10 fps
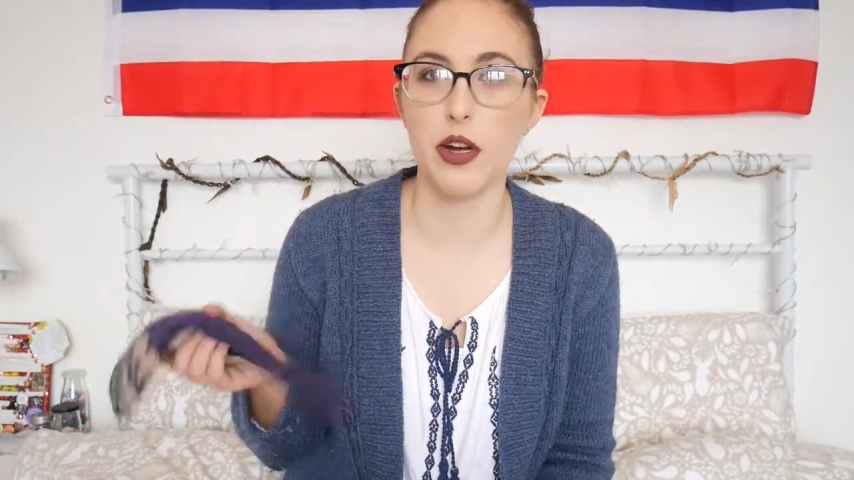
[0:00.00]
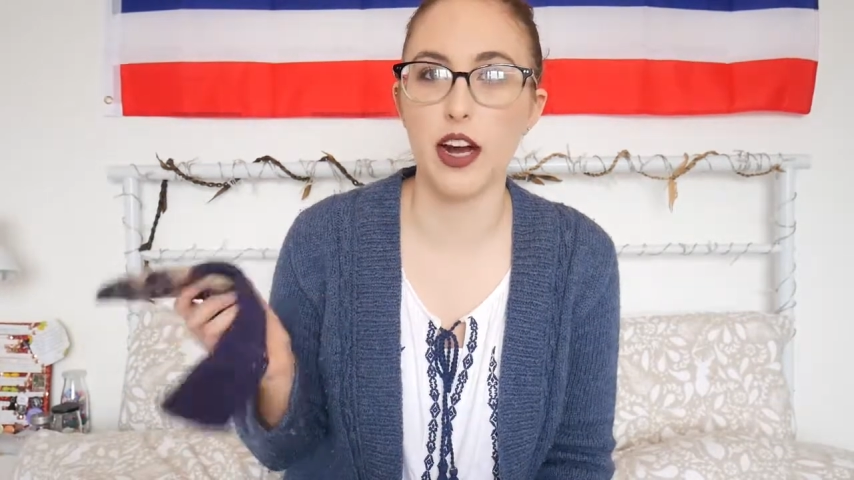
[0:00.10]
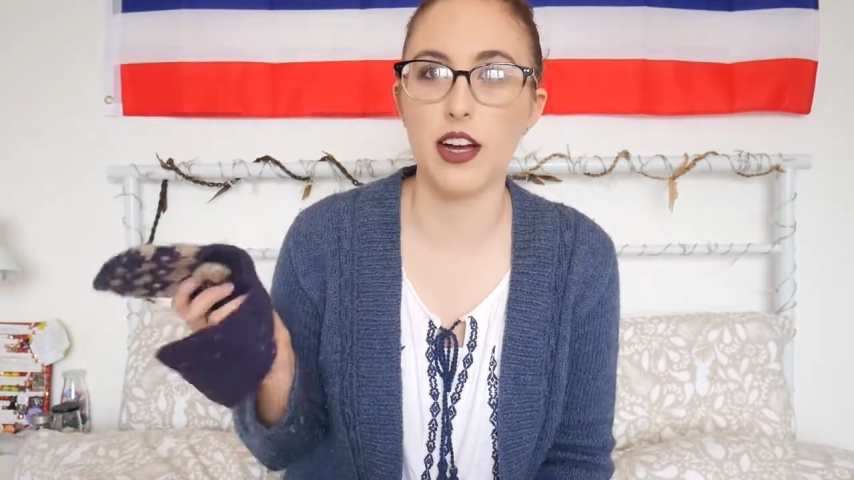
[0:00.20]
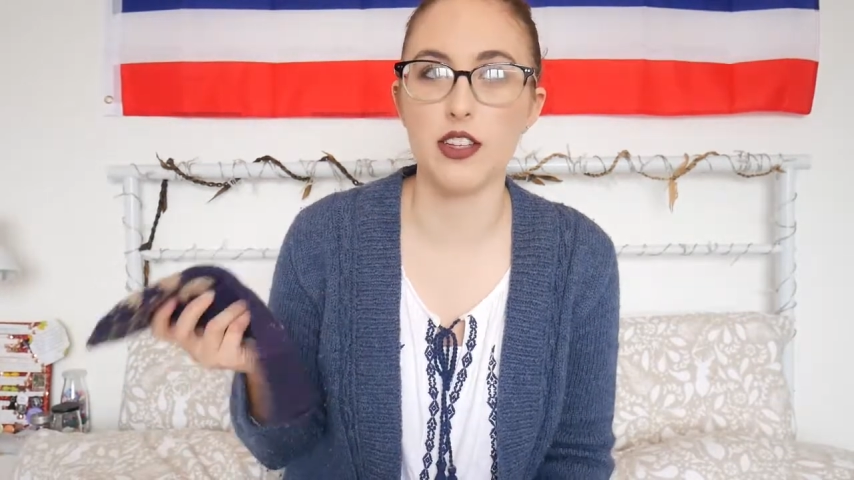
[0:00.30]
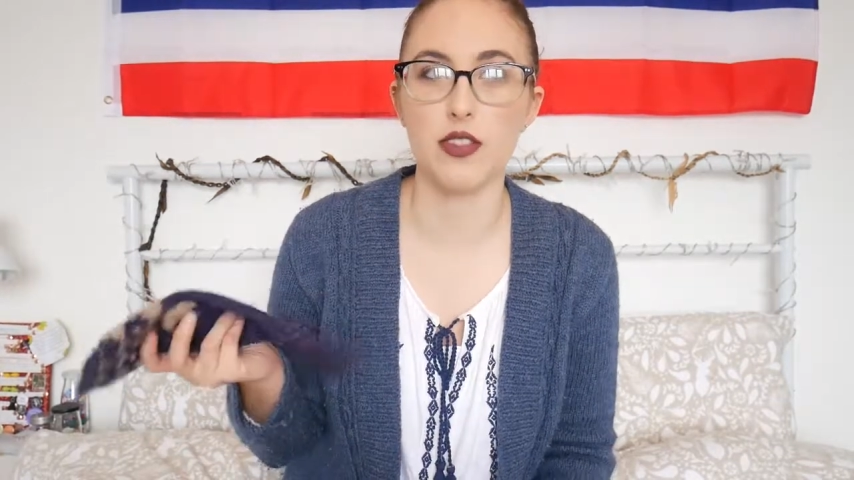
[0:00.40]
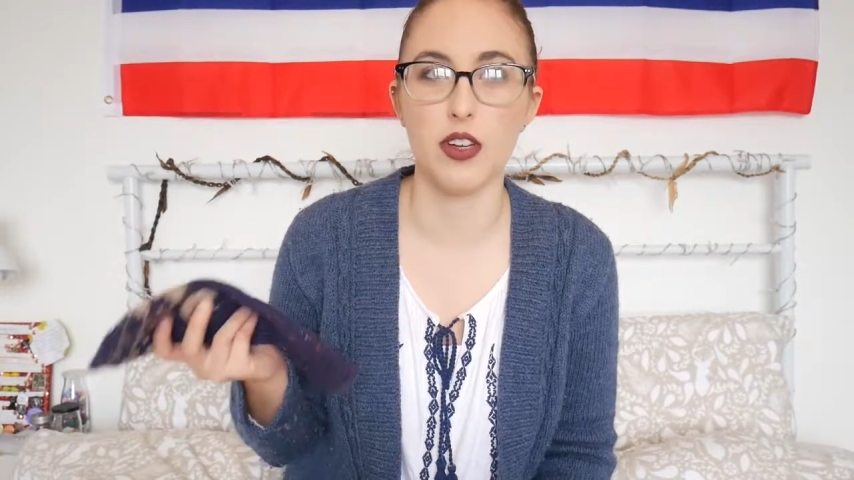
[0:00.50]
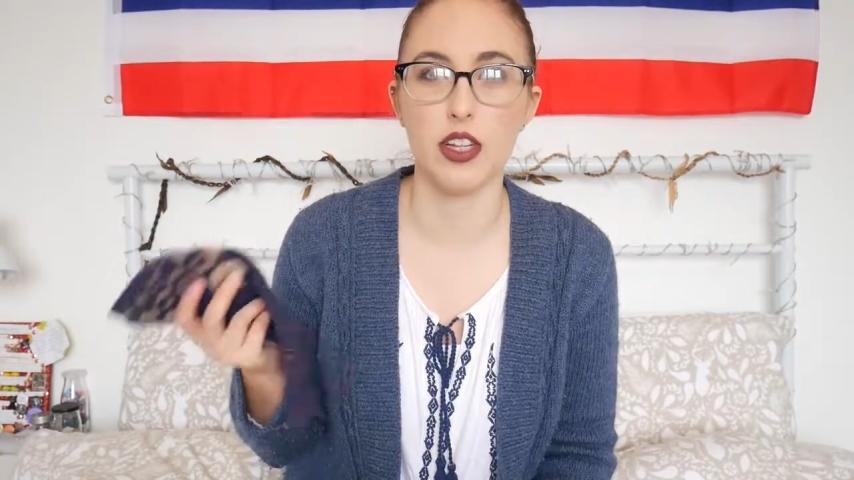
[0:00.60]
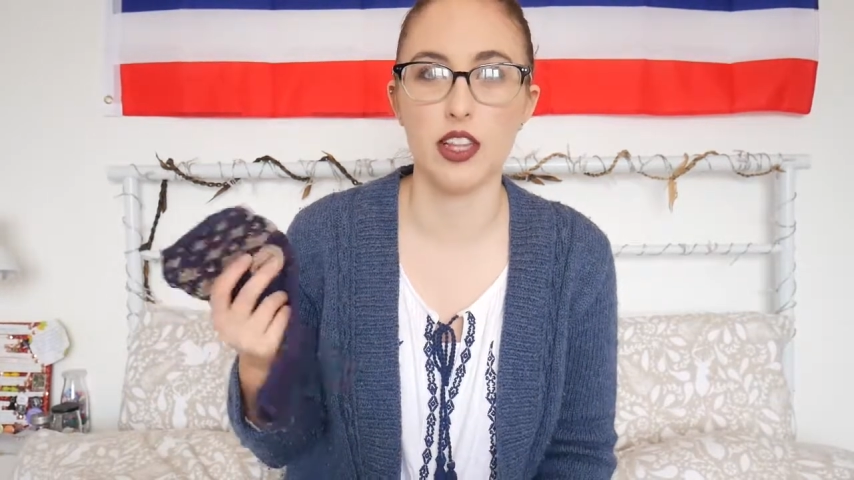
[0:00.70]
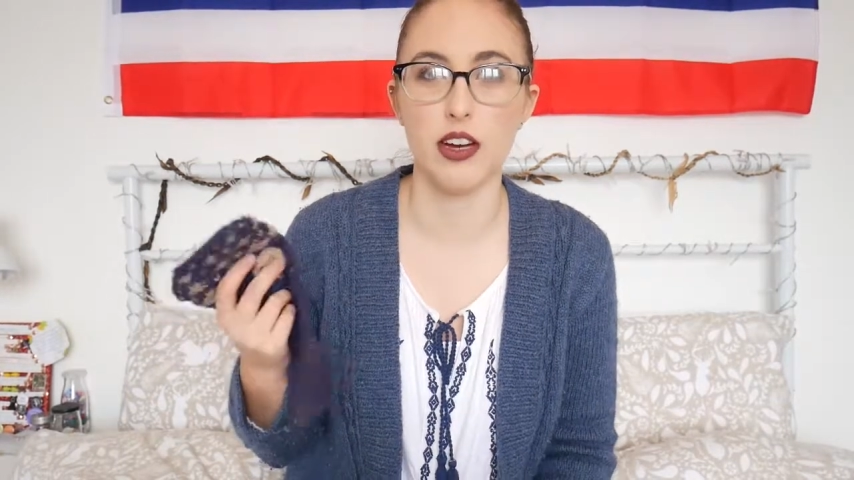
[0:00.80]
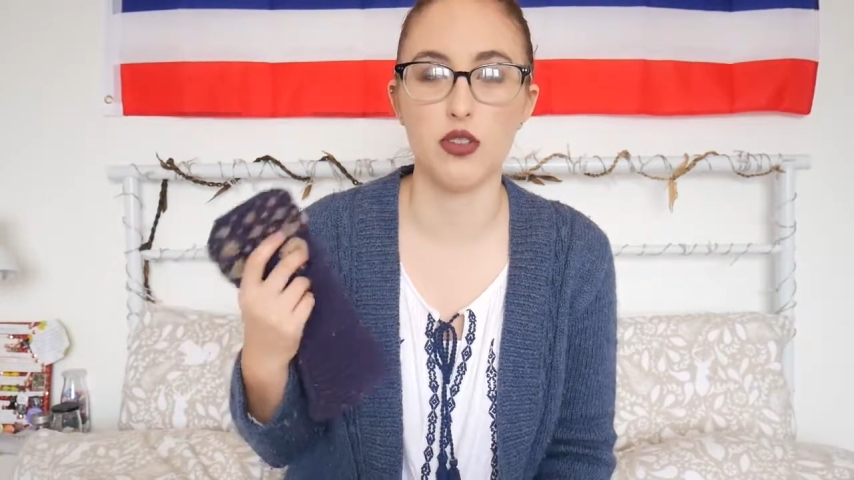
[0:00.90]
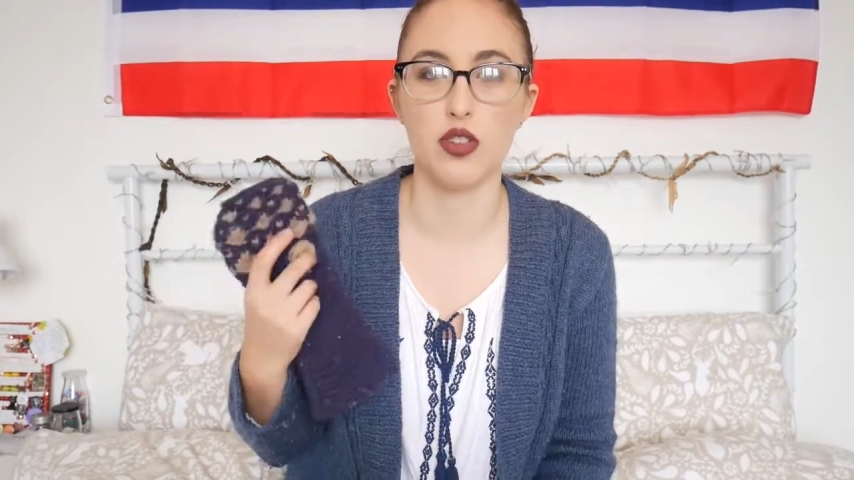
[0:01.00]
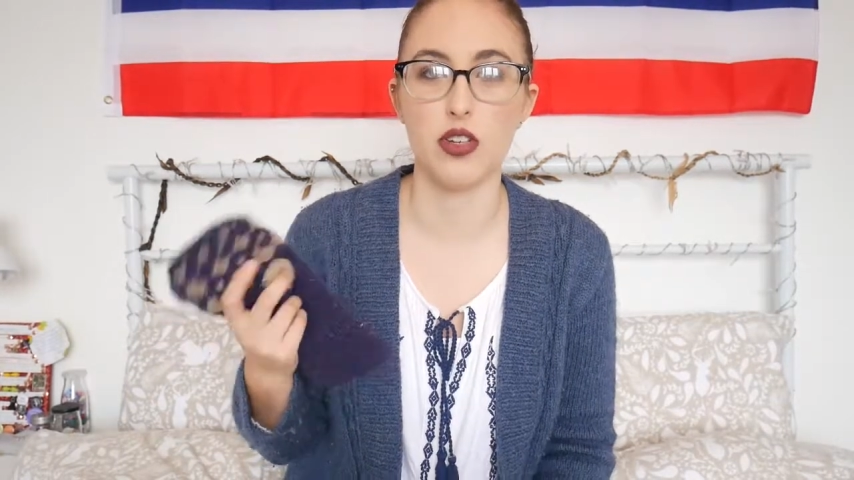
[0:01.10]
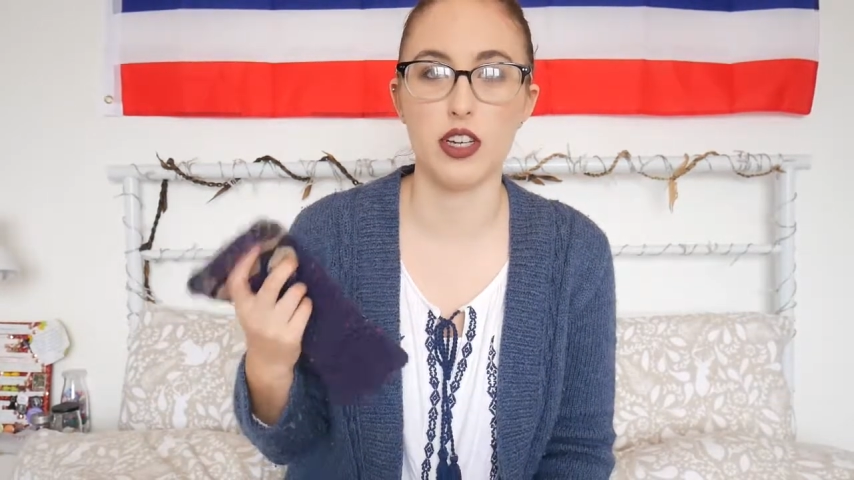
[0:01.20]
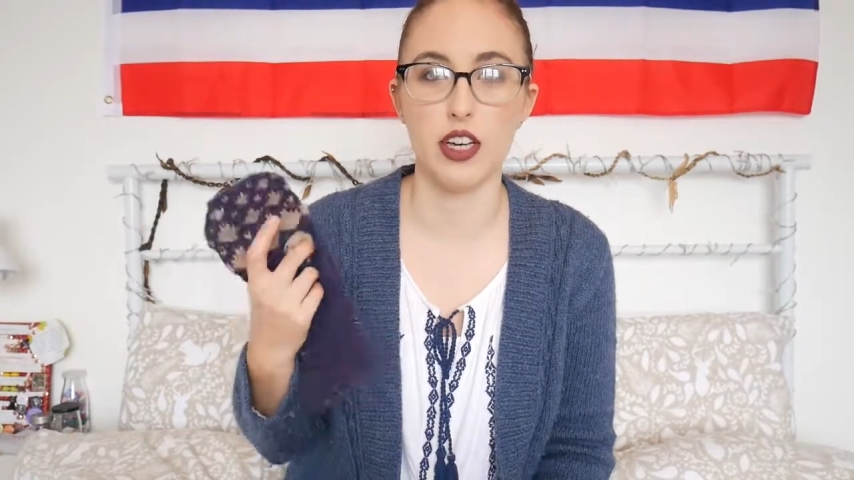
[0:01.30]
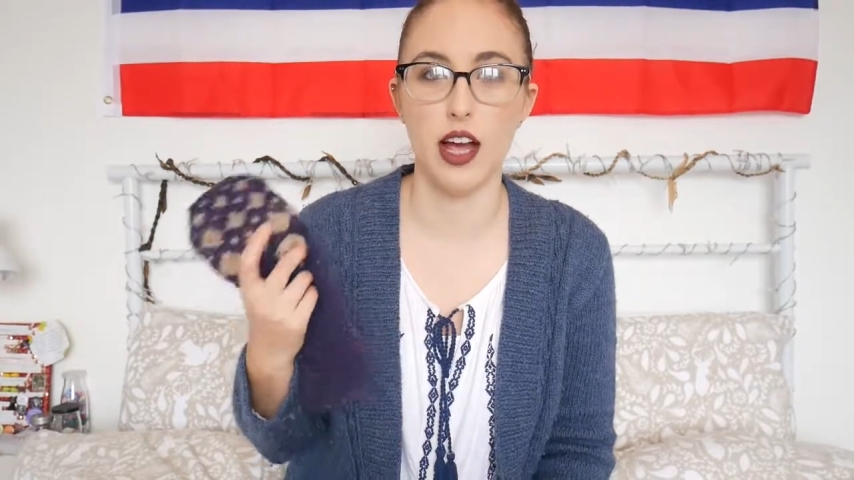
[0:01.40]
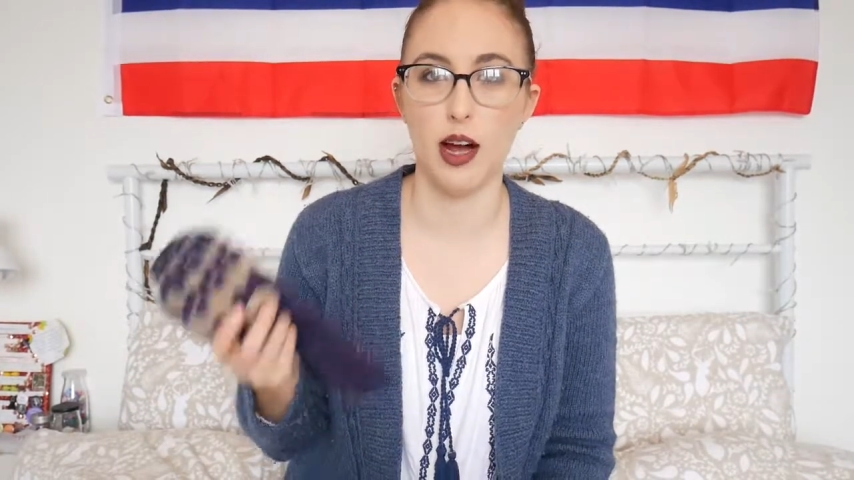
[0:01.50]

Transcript: I had this feeling that I was doing it